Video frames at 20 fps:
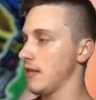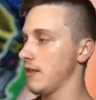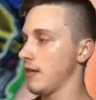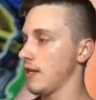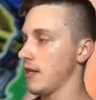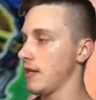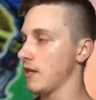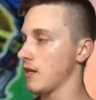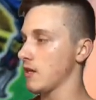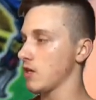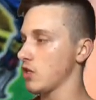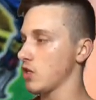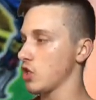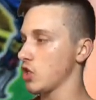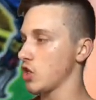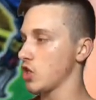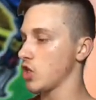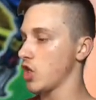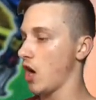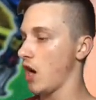the
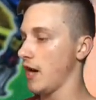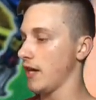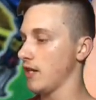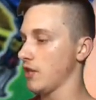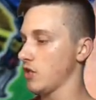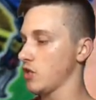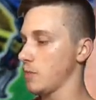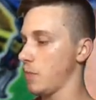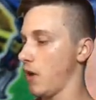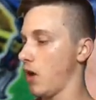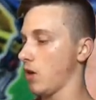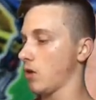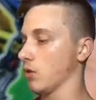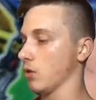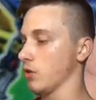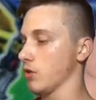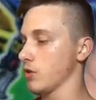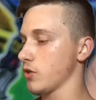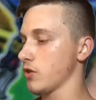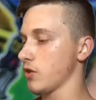shine and
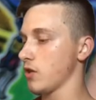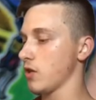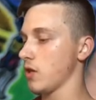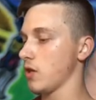sparkles.